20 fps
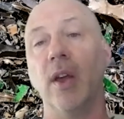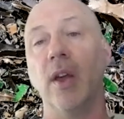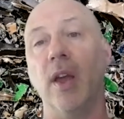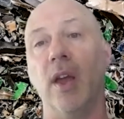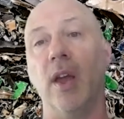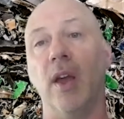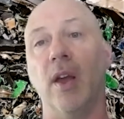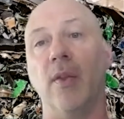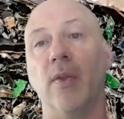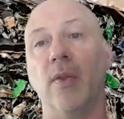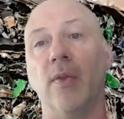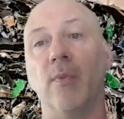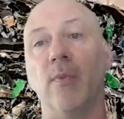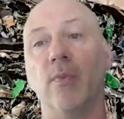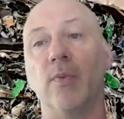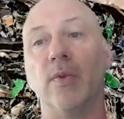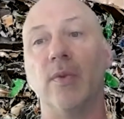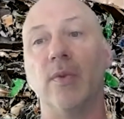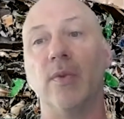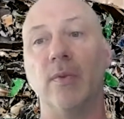And
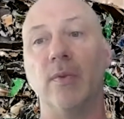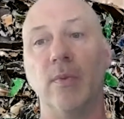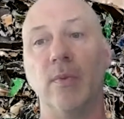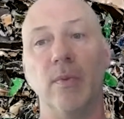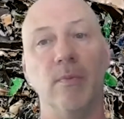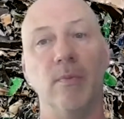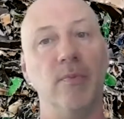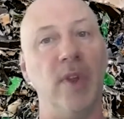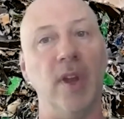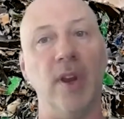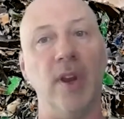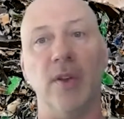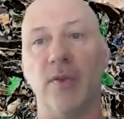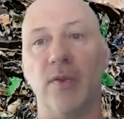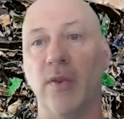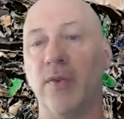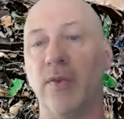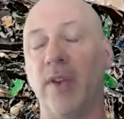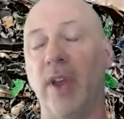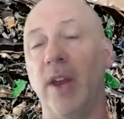the
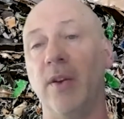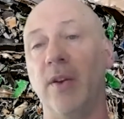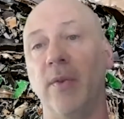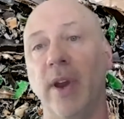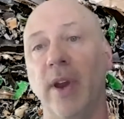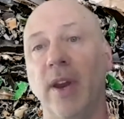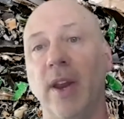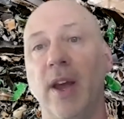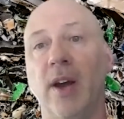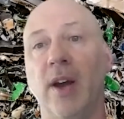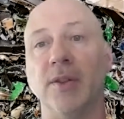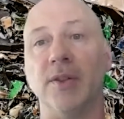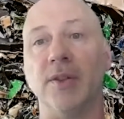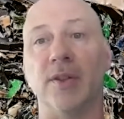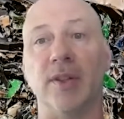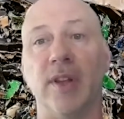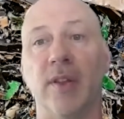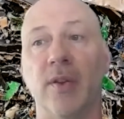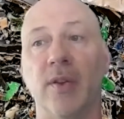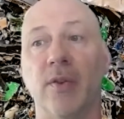industry standard right now is to
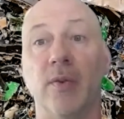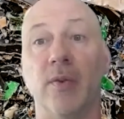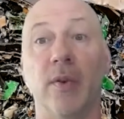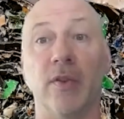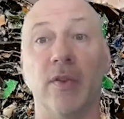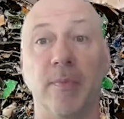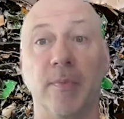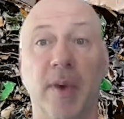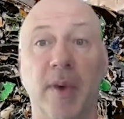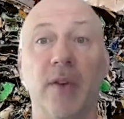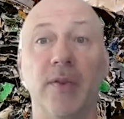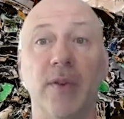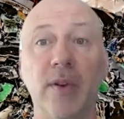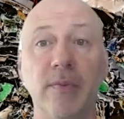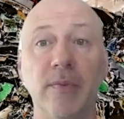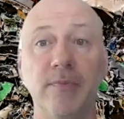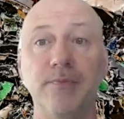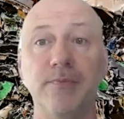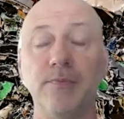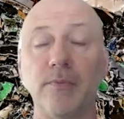send those to a
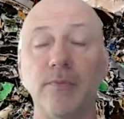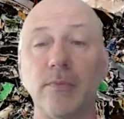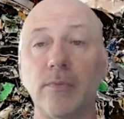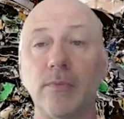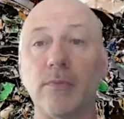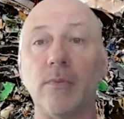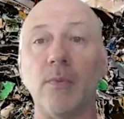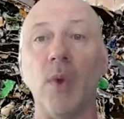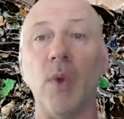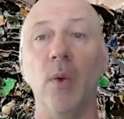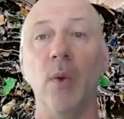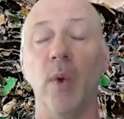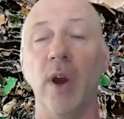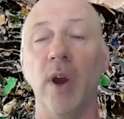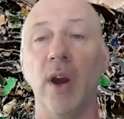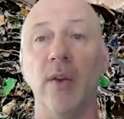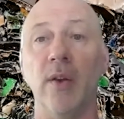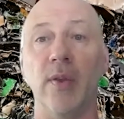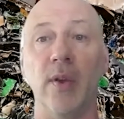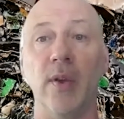smelter,
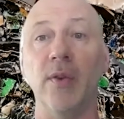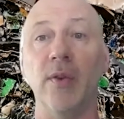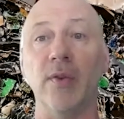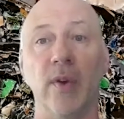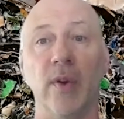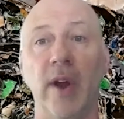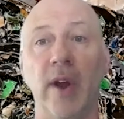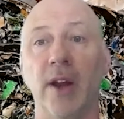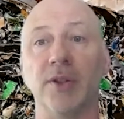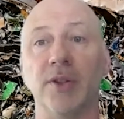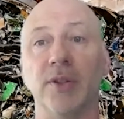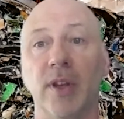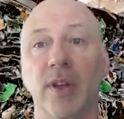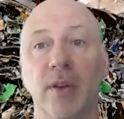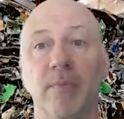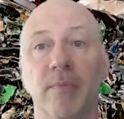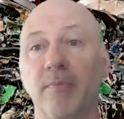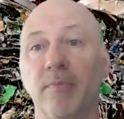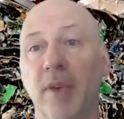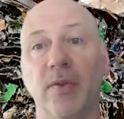where those are
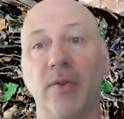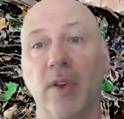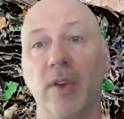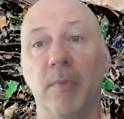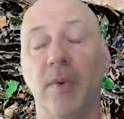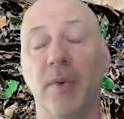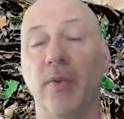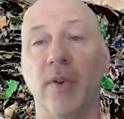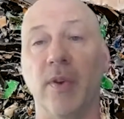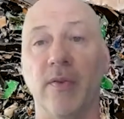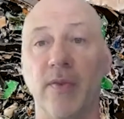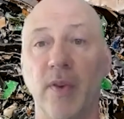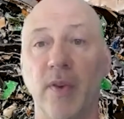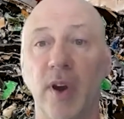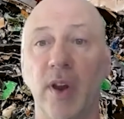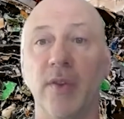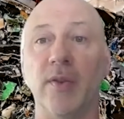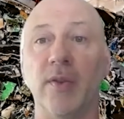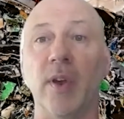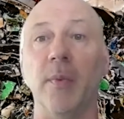actually basically put through a
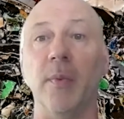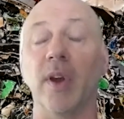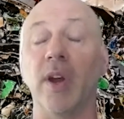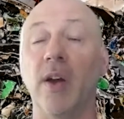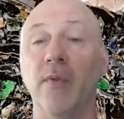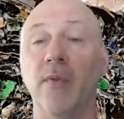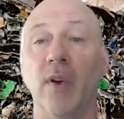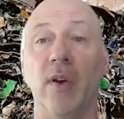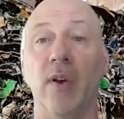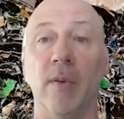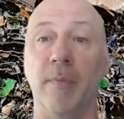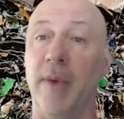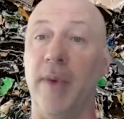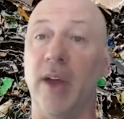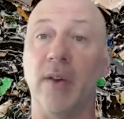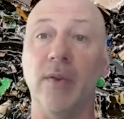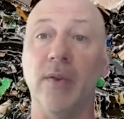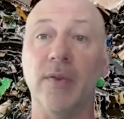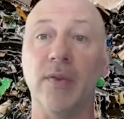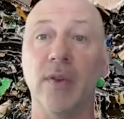furnace. They recover all the
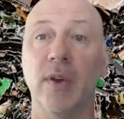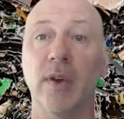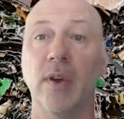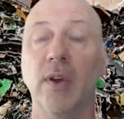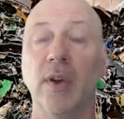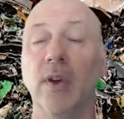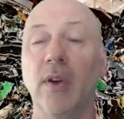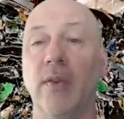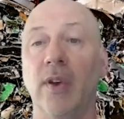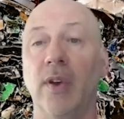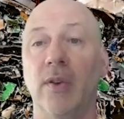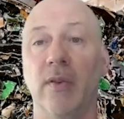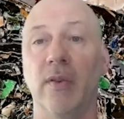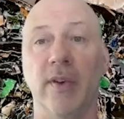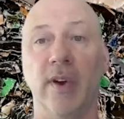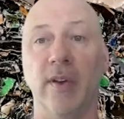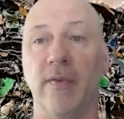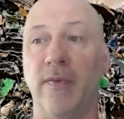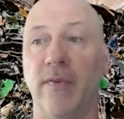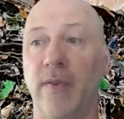metals. They do it
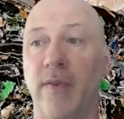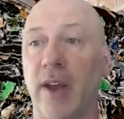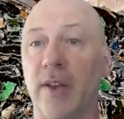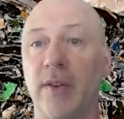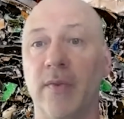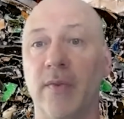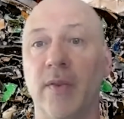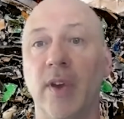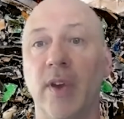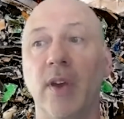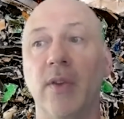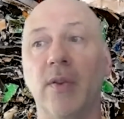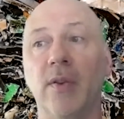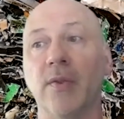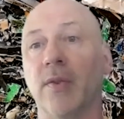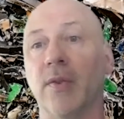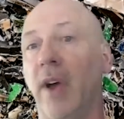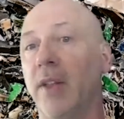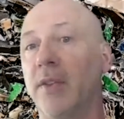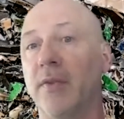very effectively.
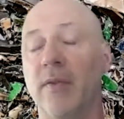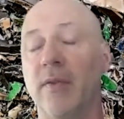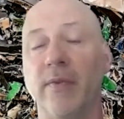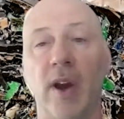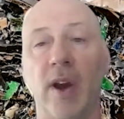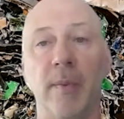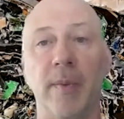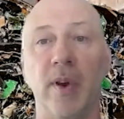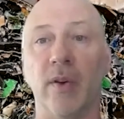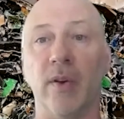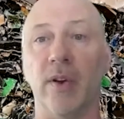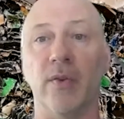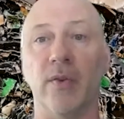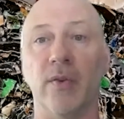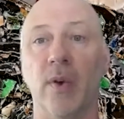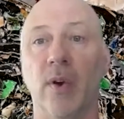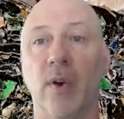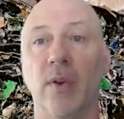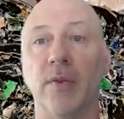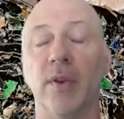There's lots of environmental
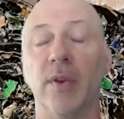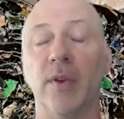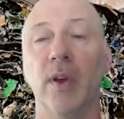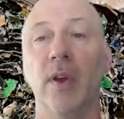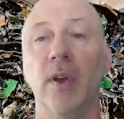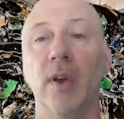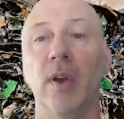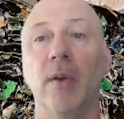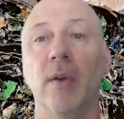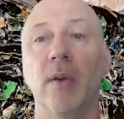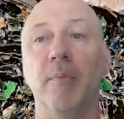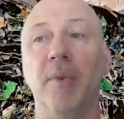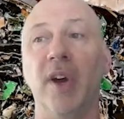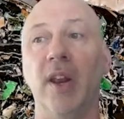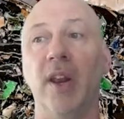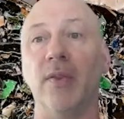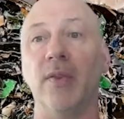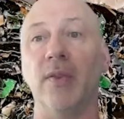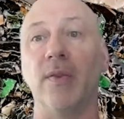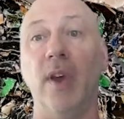controls, but
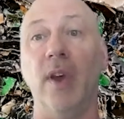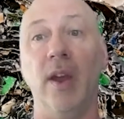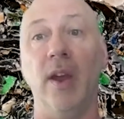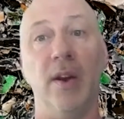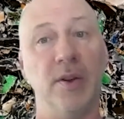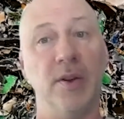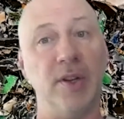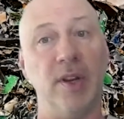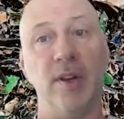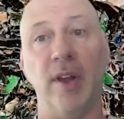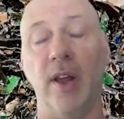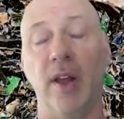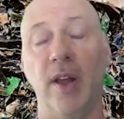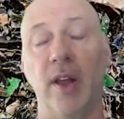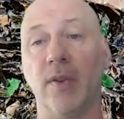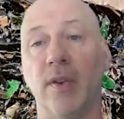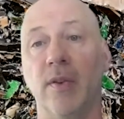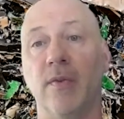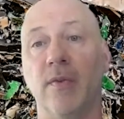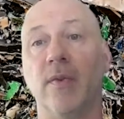it's energy
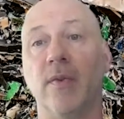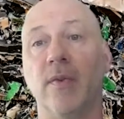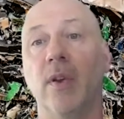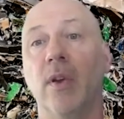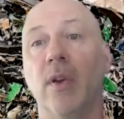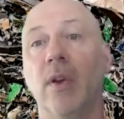intensive.